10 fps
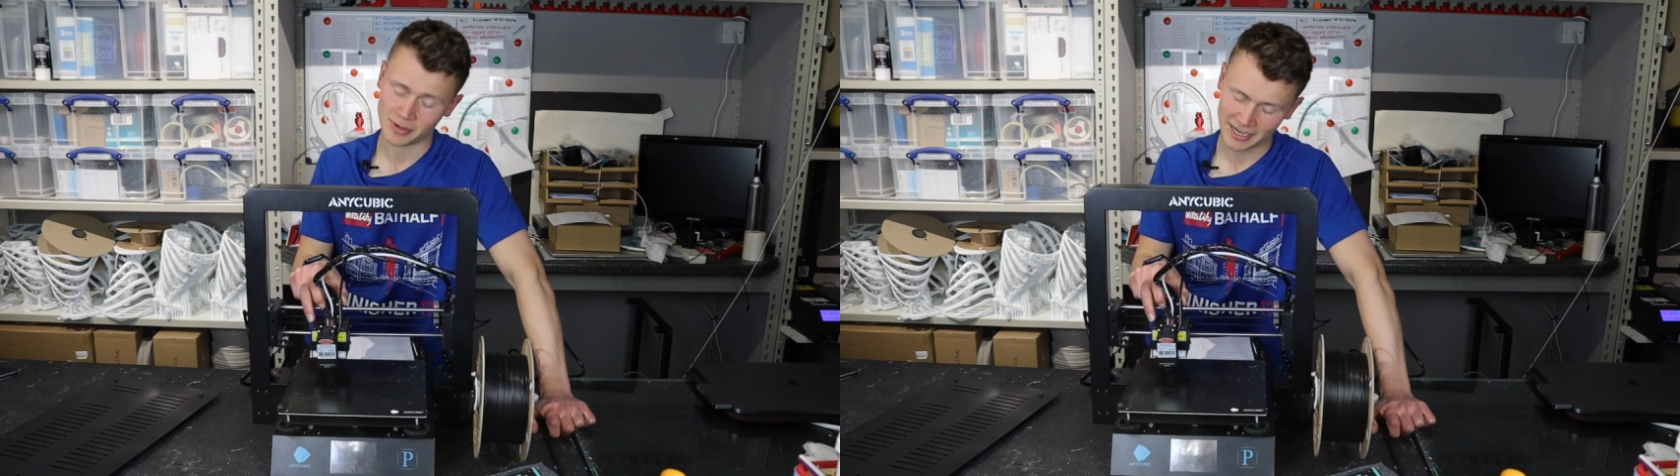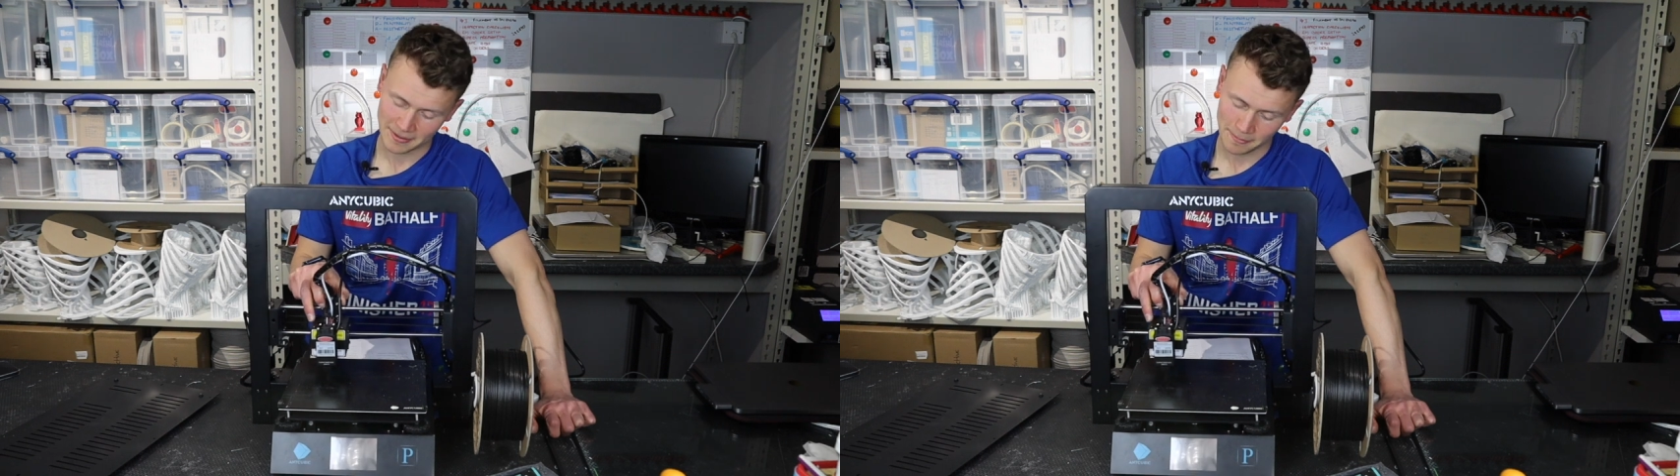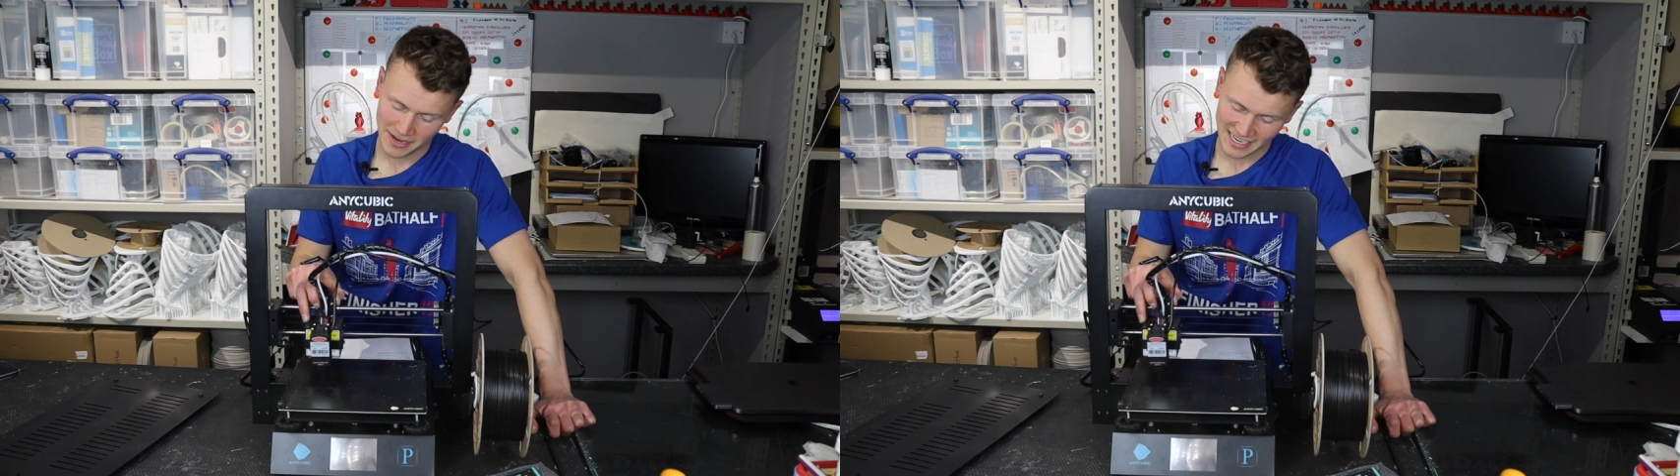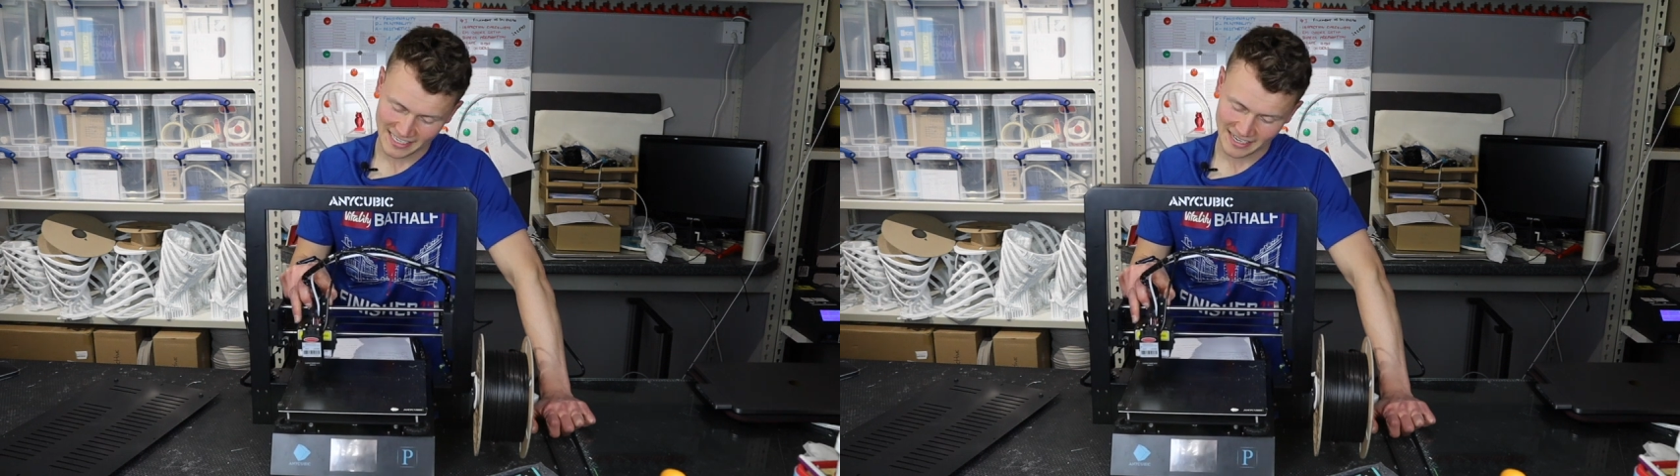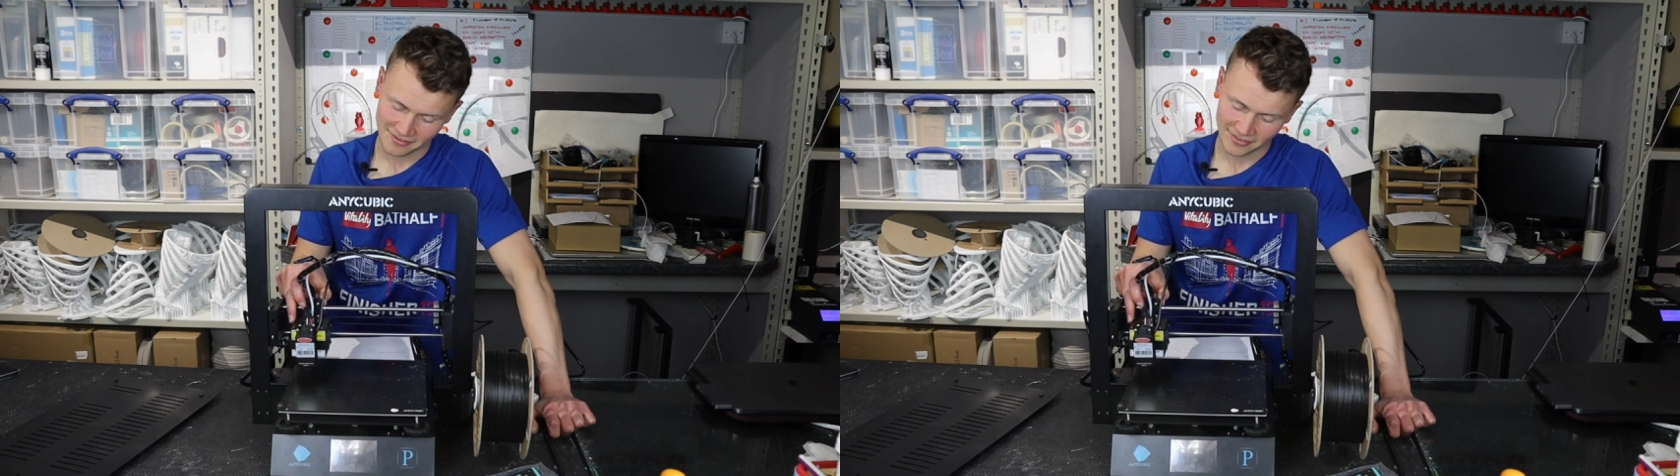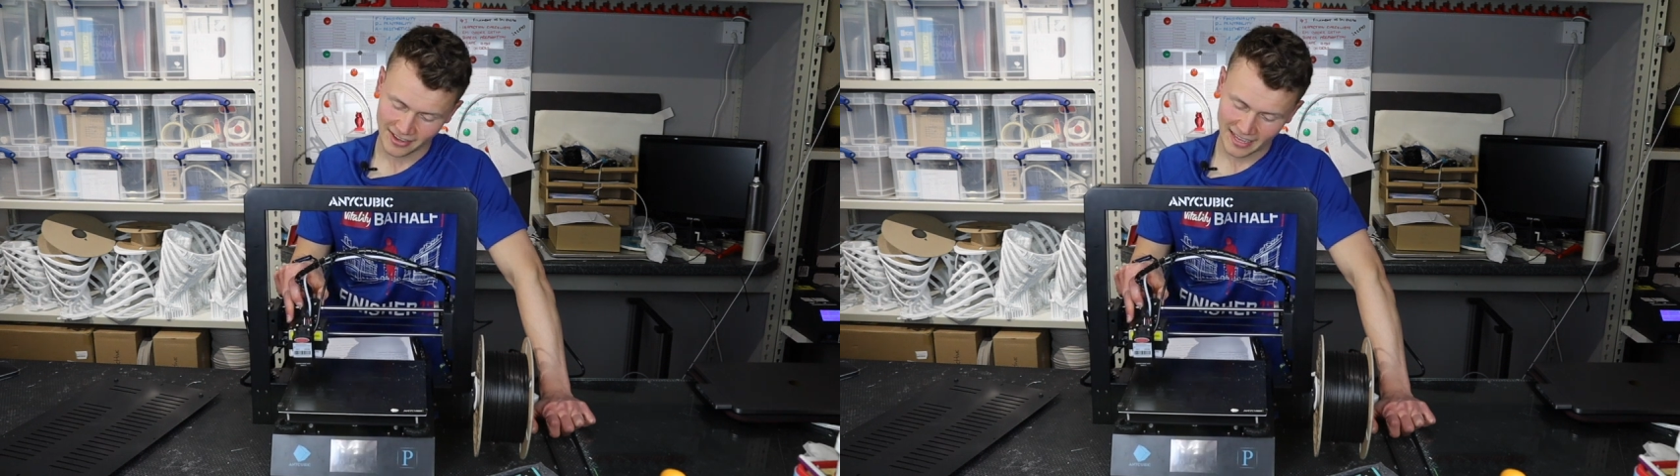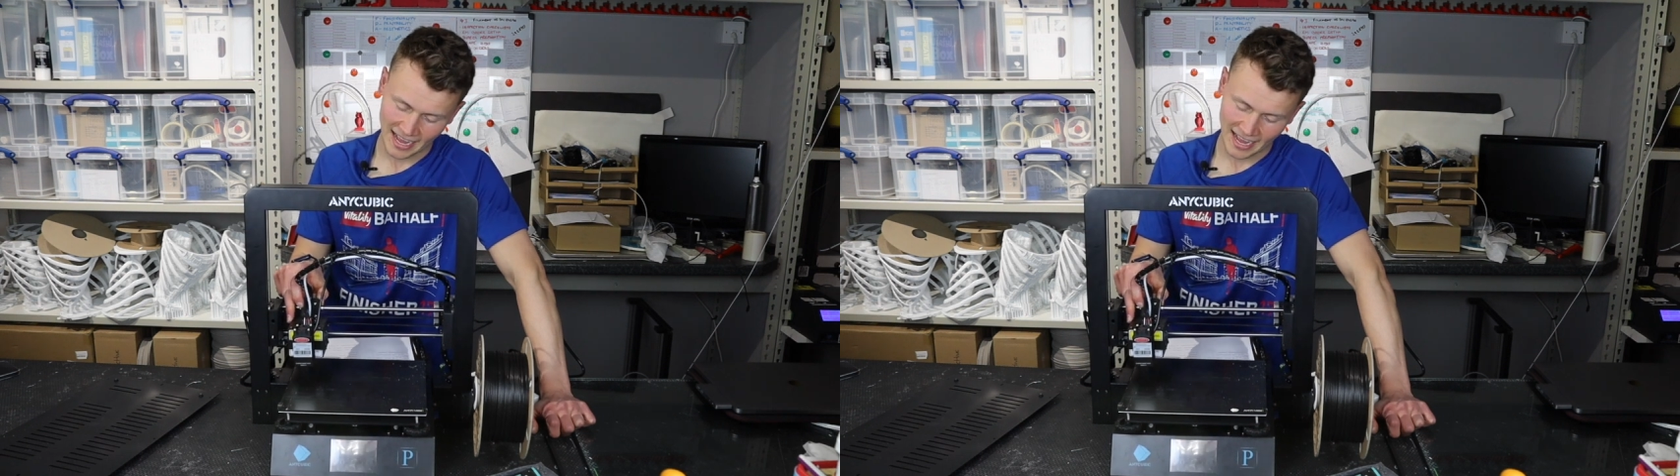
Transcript: bloody massive